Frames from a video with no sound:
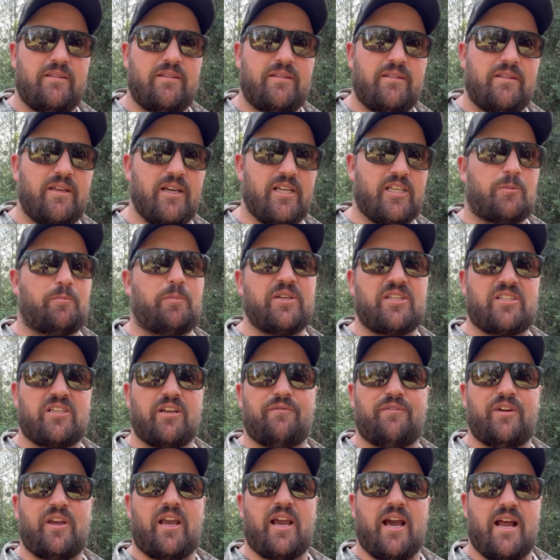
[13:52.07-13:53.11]
this
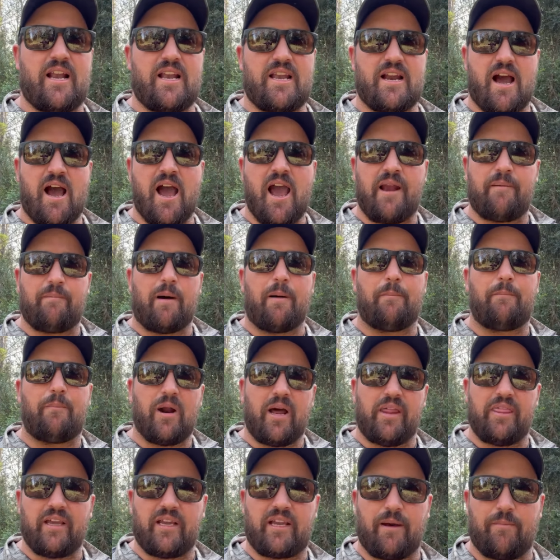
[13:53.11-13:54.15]
specific hunt, I had my
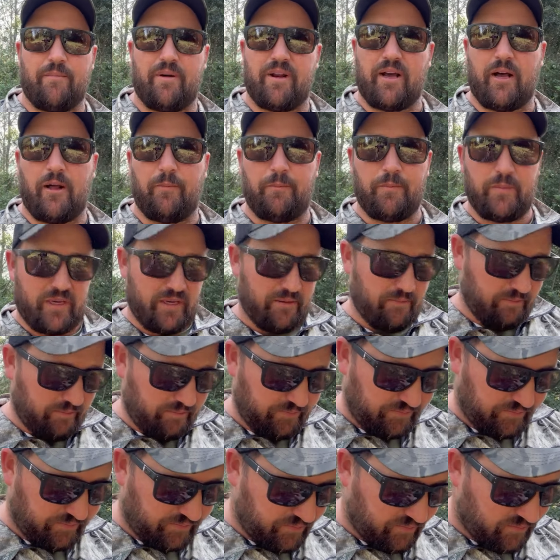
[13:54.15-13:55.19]
brother come and help me.
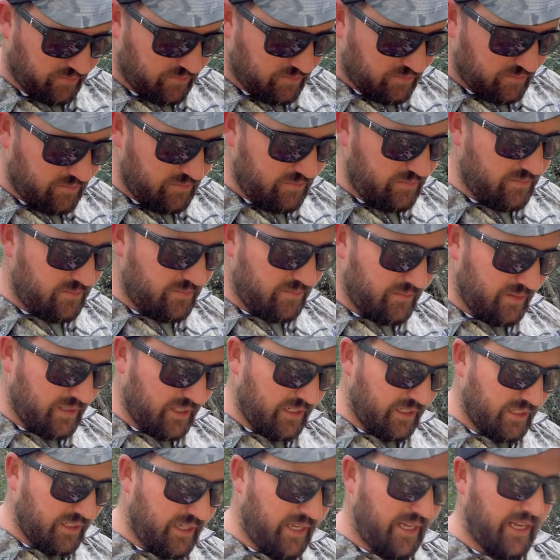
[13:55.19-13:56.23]

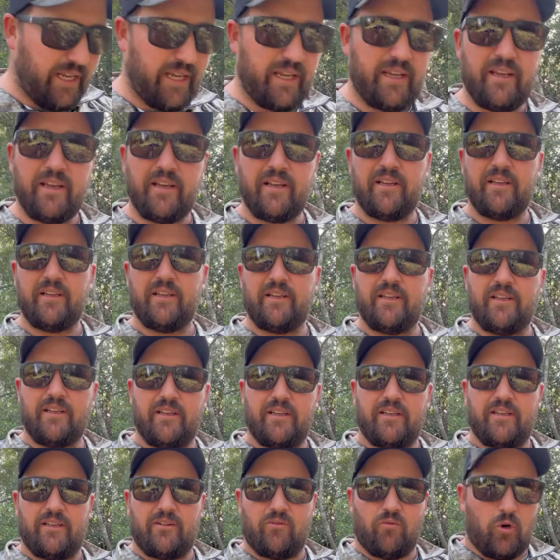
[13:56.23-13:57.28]
He
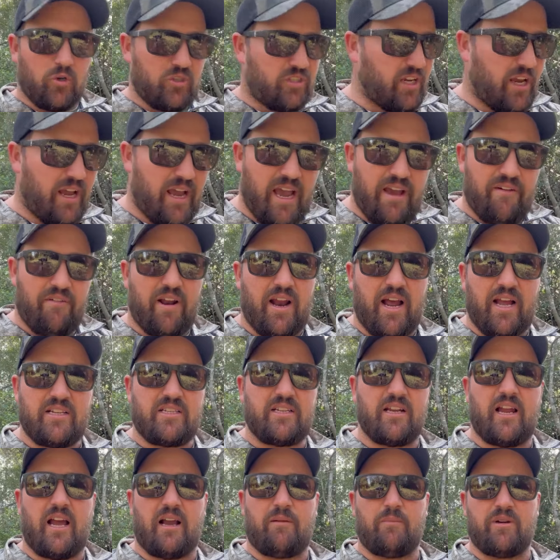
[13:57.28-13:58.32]
also, avid hunter
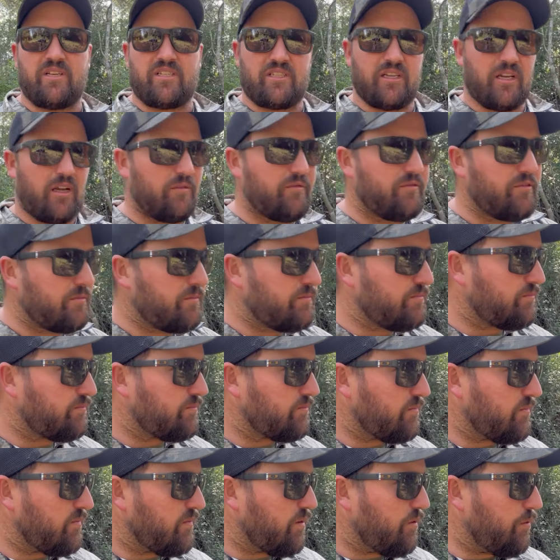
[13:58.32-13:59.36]
like myself,
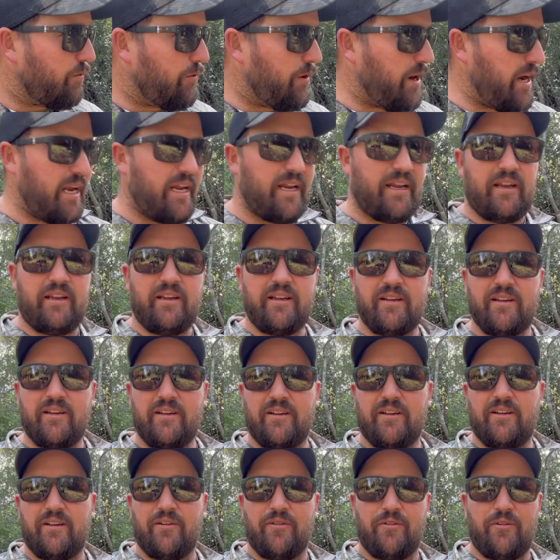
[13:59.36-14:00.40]
really,
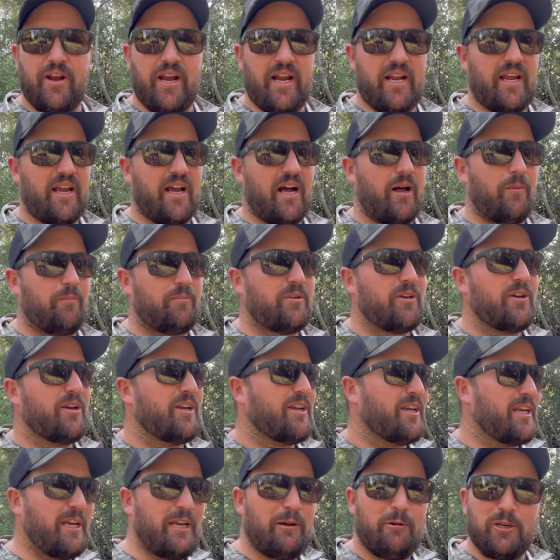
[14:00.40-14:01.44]
really helped.
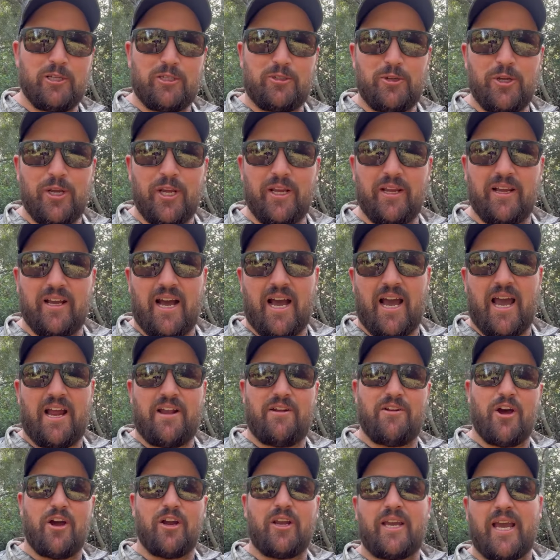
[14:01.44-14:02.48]
I had
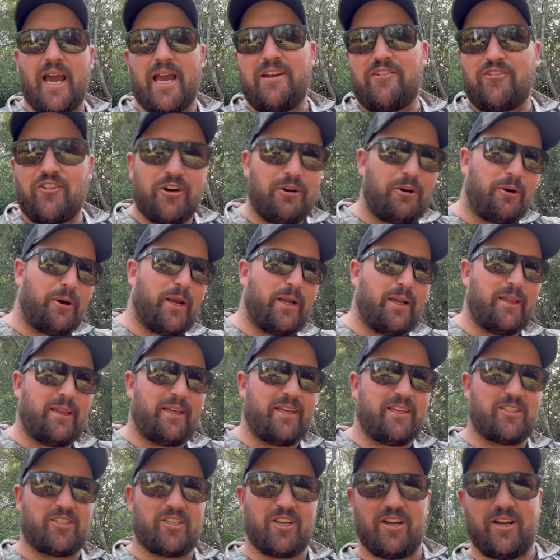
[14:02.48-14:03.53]
no caterer
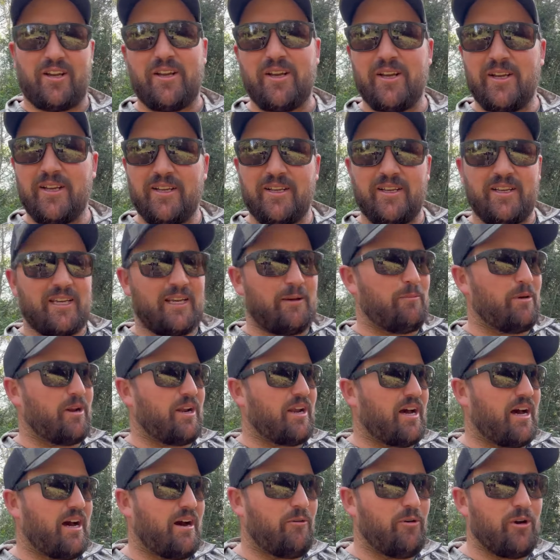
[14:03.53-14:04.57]
anything, so him and
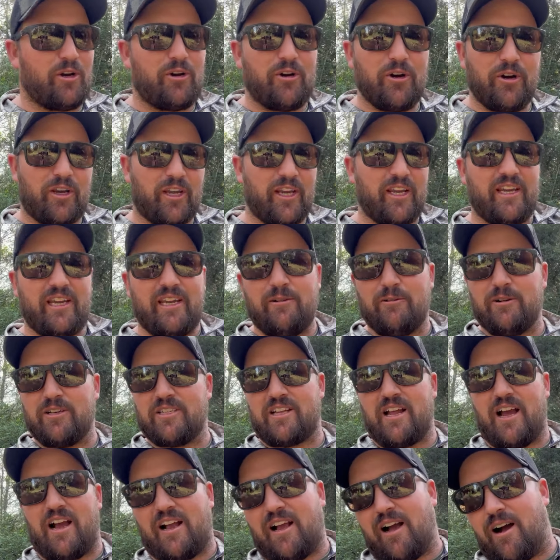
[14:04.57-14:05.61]
I were cooking. He was
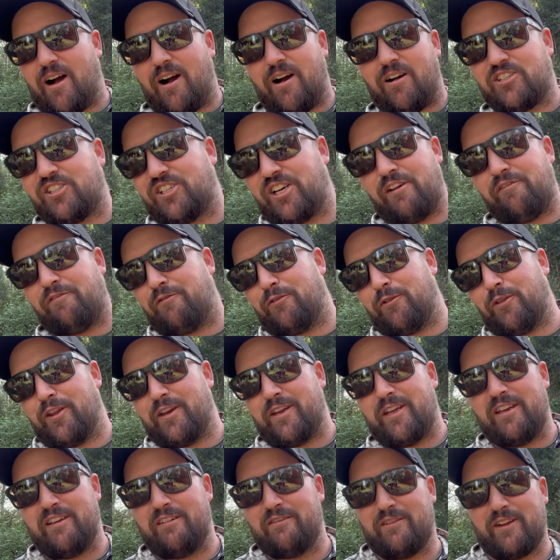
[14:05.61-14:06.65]
like our chef for the
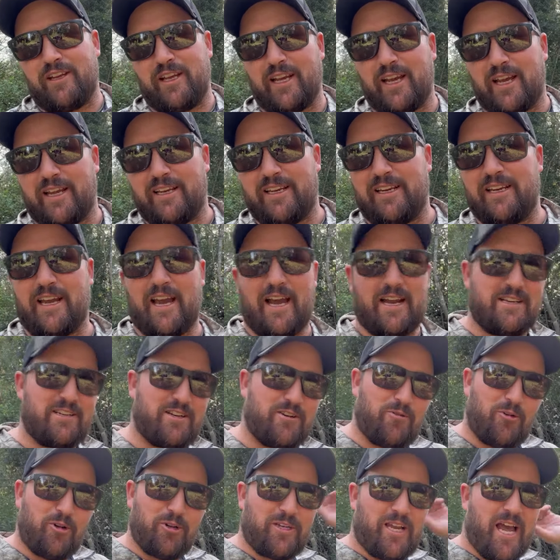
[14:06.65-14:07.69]
evening, and he hunted
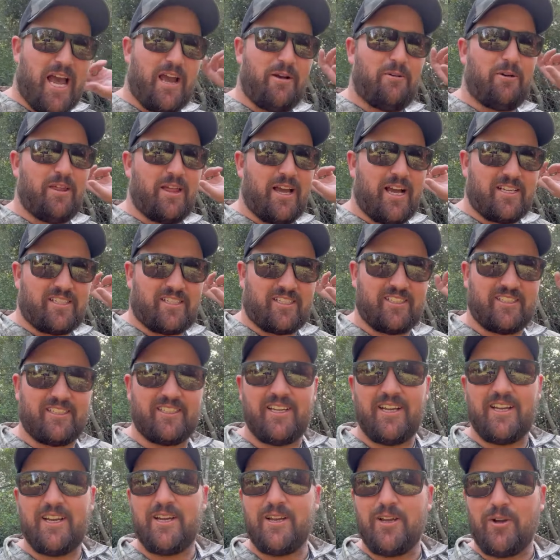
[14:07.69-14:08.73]
all day with us, and
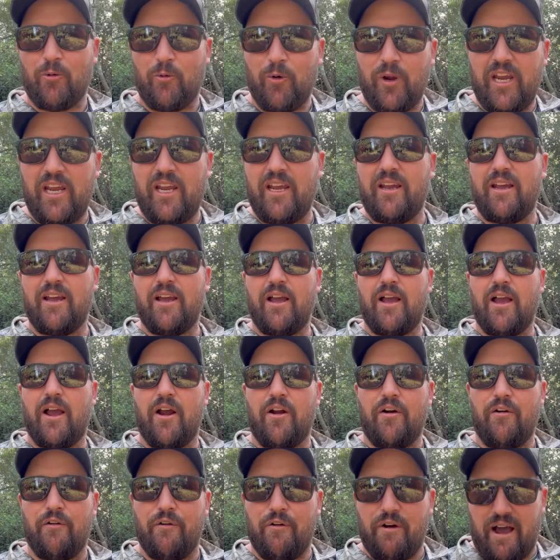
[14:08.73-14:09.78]
we
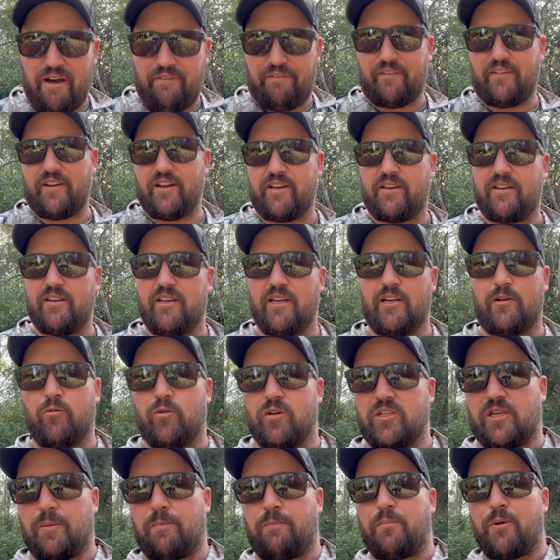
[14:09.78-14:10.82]
roughed it. It
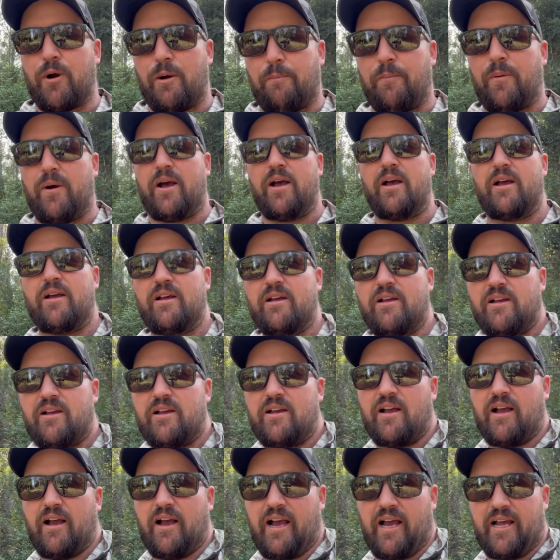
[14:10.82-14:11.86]
was a proper
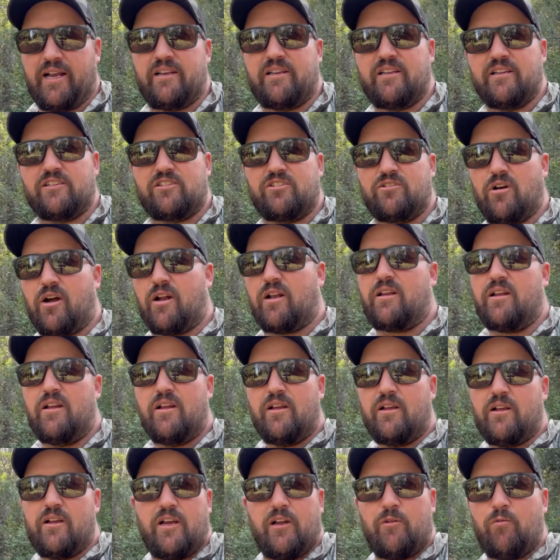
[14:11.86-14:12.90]
hunt. It
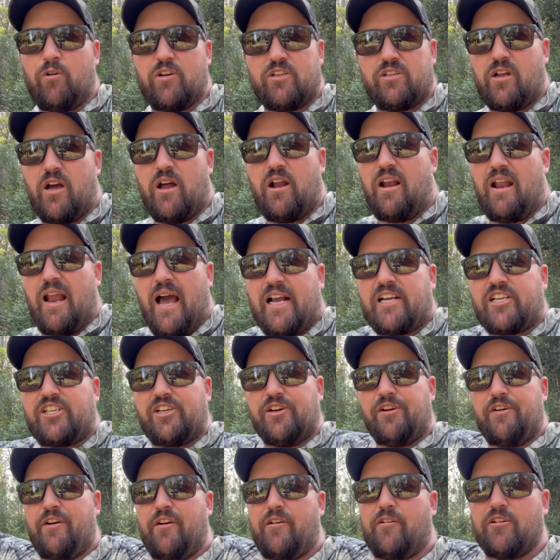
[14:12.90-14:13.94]
was no
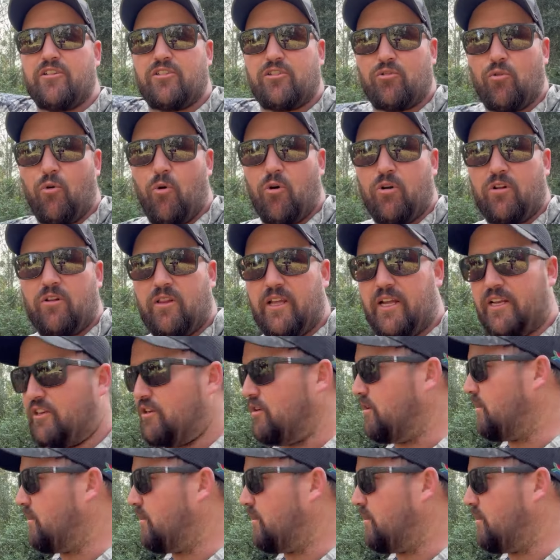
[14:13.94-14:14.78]
luxury resort that you